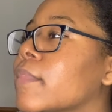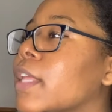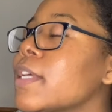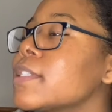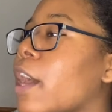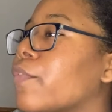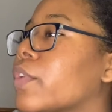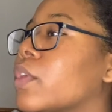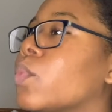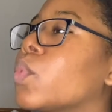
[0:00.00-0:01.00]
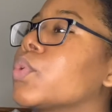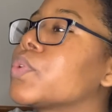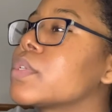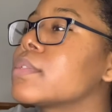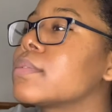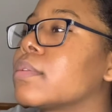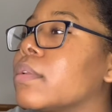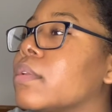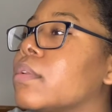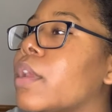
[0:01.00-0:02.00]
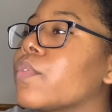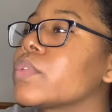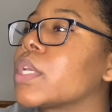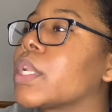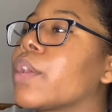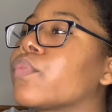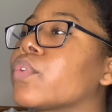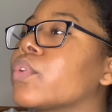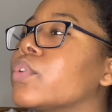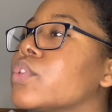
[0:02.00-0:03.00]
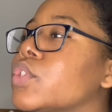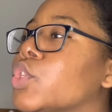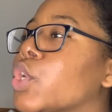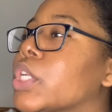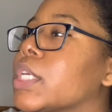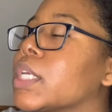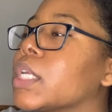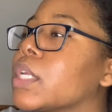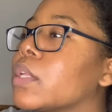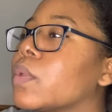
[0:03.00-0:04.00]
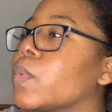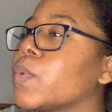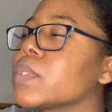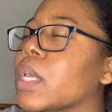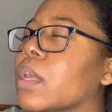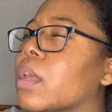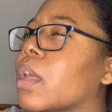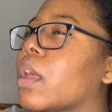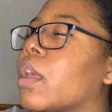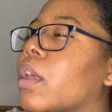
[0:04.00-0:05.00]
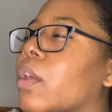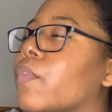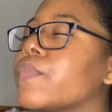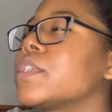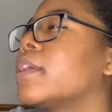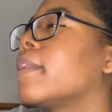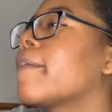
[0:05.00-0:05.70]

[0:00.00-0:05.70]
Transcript: That's the outfit he wore during his Never Say Never journey he was like 15.